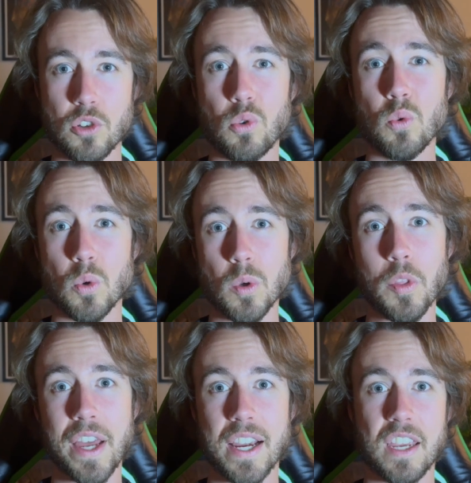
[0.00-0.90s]
tool
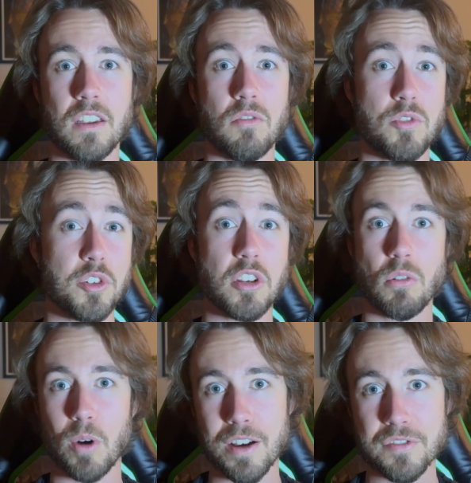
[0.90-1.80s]
that can do your
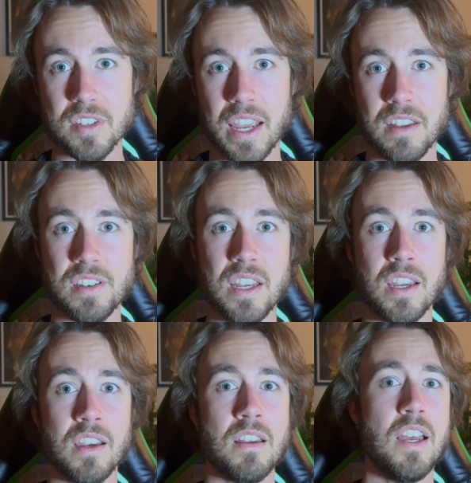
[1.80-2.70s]
rough
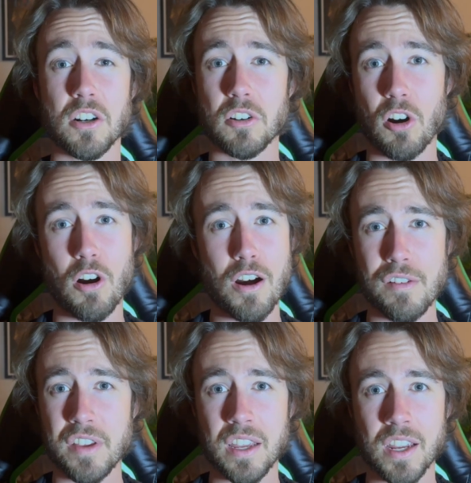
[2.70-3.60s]
sanding, your
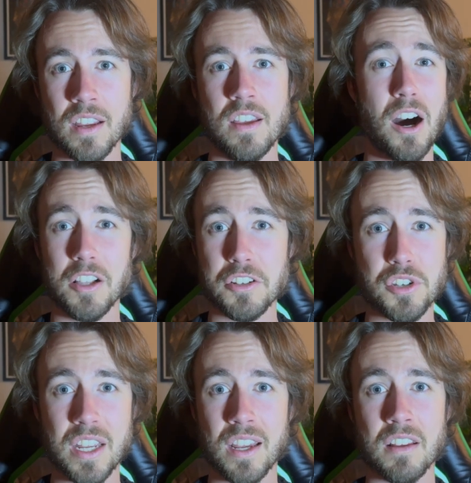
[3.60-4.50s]
carving,
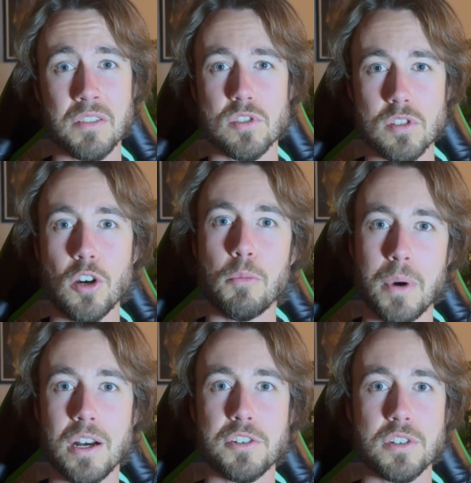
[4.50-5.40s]
polishing, so
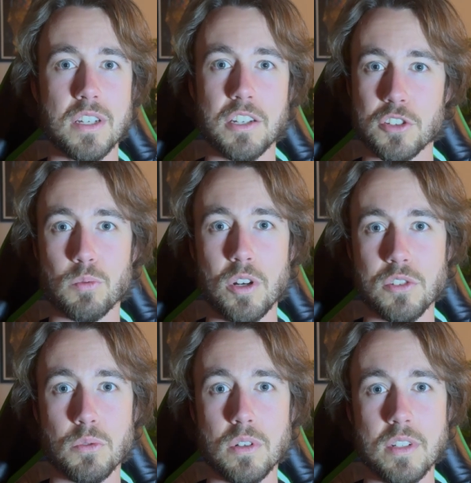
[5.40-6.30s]
much in just one
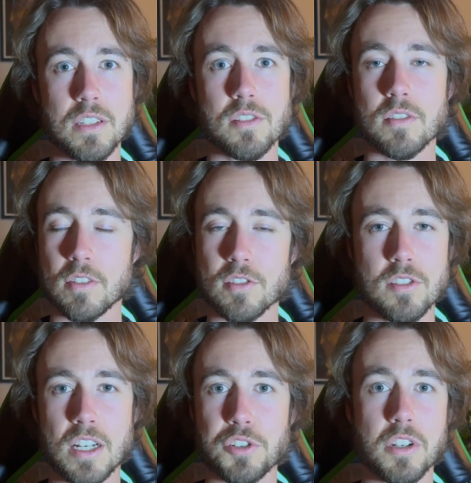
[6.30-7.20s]
tool. It's
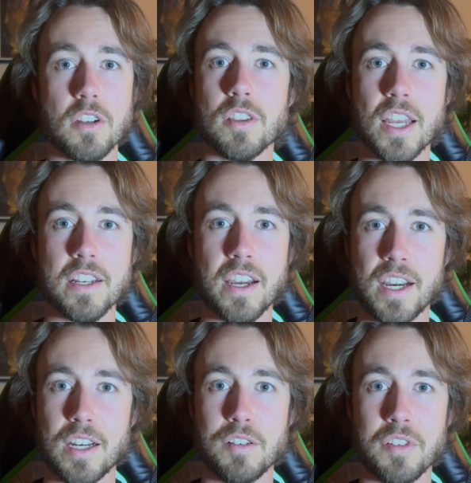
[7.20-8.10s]
such a good thing to
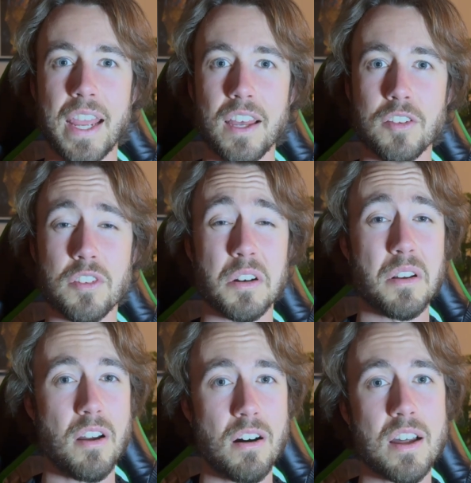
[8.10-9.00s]
have. And they're
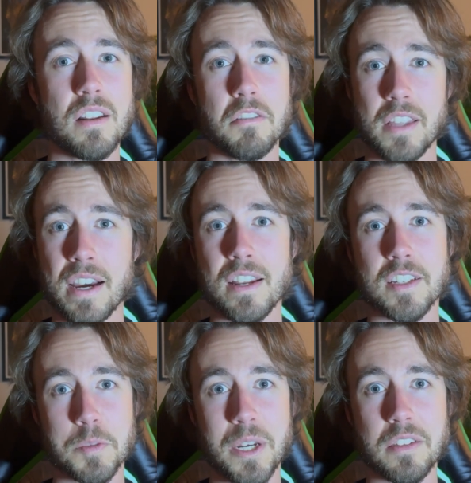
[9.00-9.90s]
not that
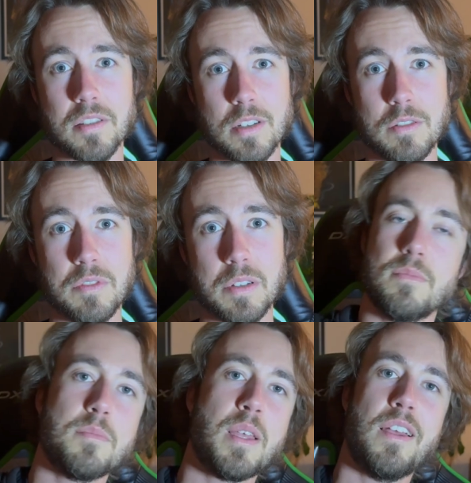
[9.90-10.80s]
expensive.
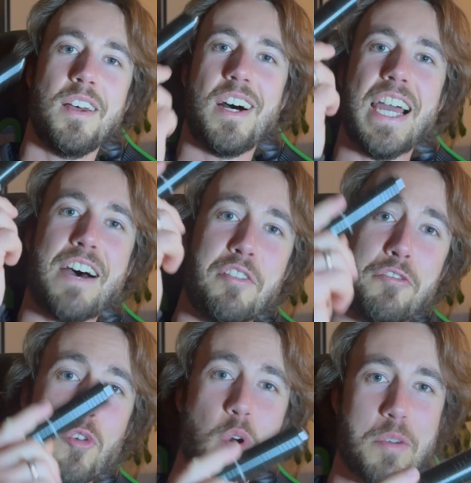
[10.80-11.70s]
I have a
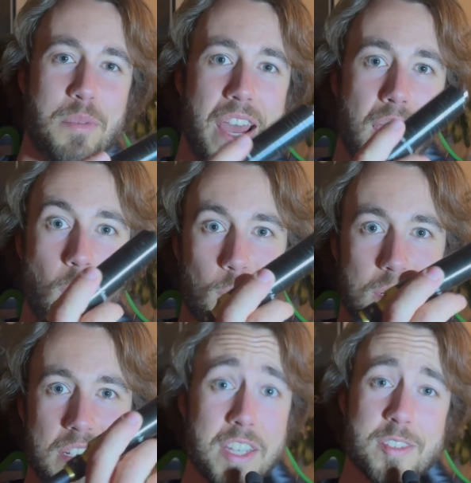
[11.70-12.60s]
Fordham now.
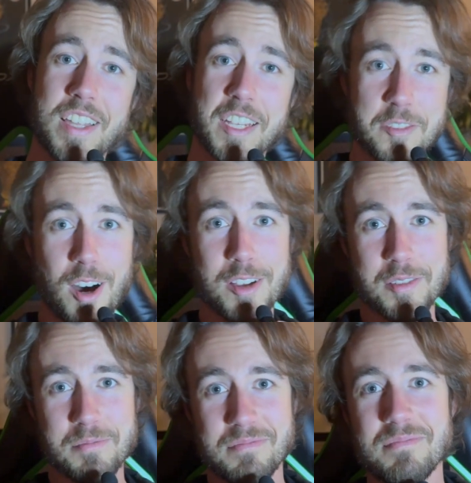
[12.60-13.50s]
This thing is
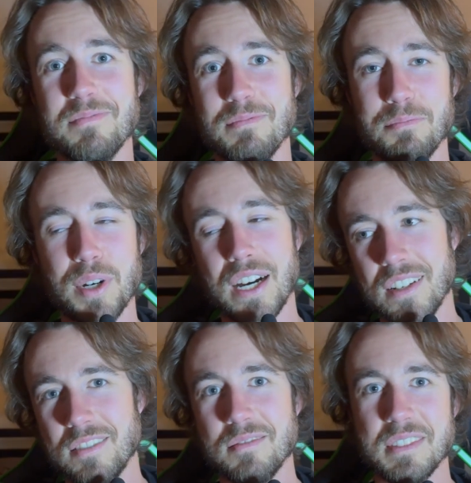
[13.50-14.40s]
awesome. But,
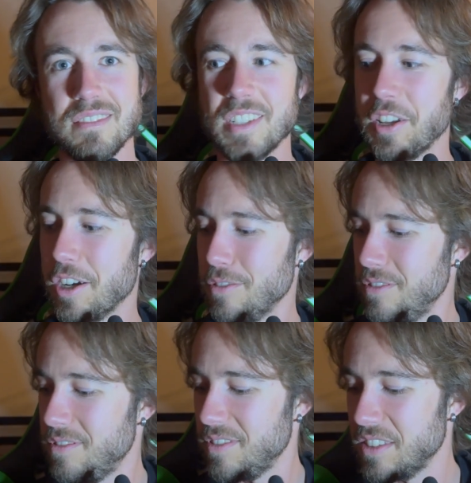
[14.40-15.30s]

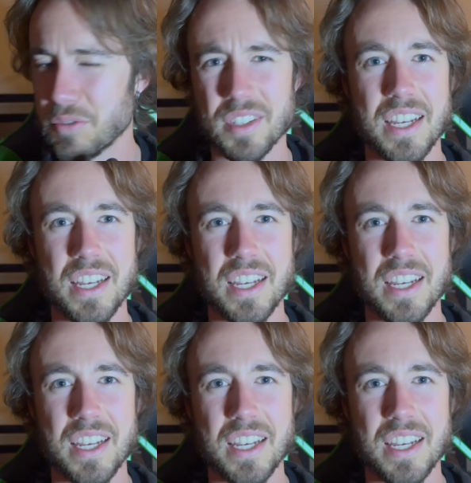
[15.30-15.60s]
it was